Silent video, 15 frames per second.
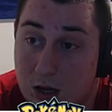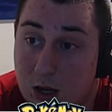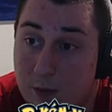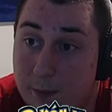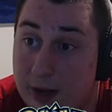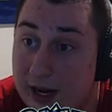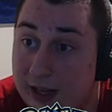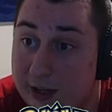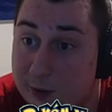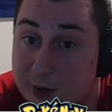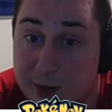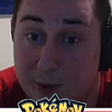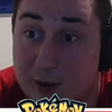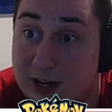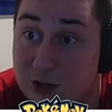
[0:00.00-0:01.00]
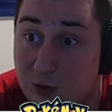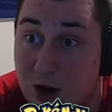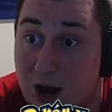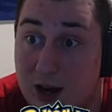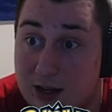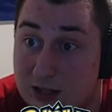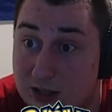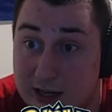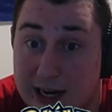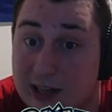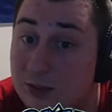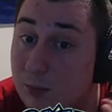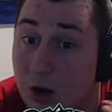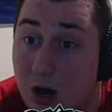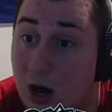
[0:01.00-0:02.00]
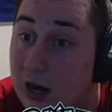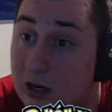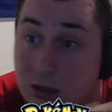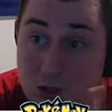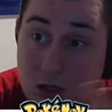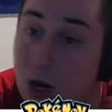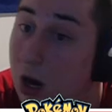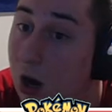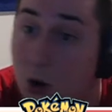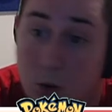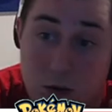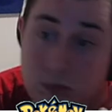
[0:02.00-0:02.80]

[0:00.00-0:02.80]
But at least we know the Regirock is the next Mon, so...